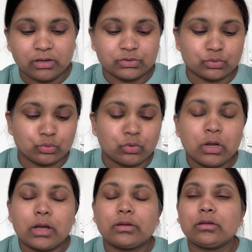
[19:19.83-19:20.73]
So
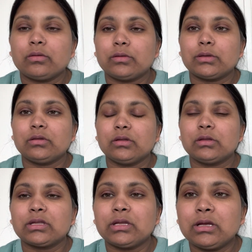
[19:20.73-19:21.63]

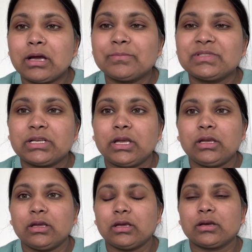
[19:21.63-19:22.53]
the thing I'm saying
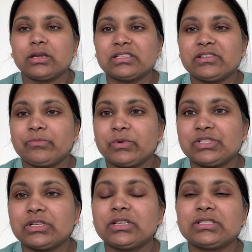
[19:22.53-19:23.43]
here is, if
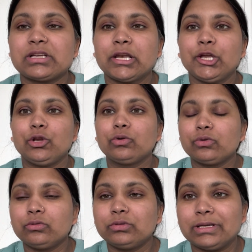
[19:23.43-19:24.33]
patient is telling you
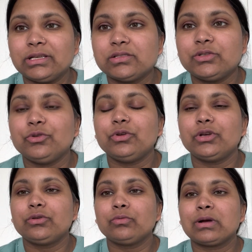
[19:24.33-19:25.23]
2 things, you
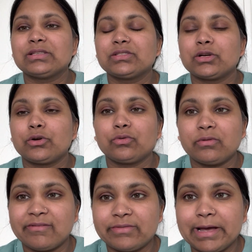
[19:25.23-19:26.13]
need to answer 2
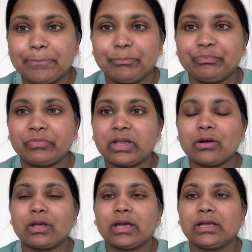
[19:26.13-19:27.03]
of them.
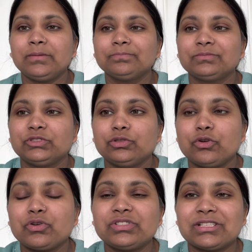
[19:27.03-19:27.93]
Okay,
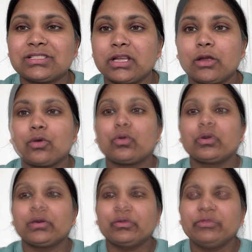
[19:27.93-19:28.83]
don't just
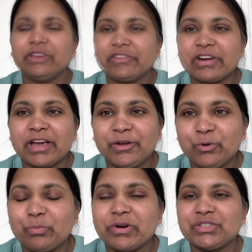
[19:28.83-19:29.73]
ignore. We try
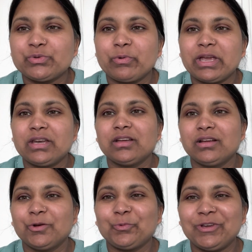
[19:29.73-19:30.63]
to persuade,
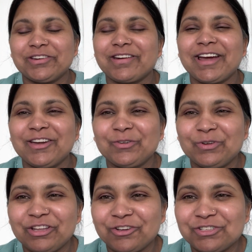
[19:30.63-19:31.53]
we try to
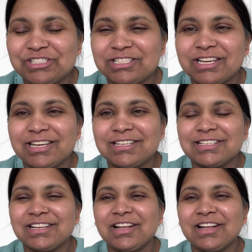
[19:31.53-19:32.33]
negotiate,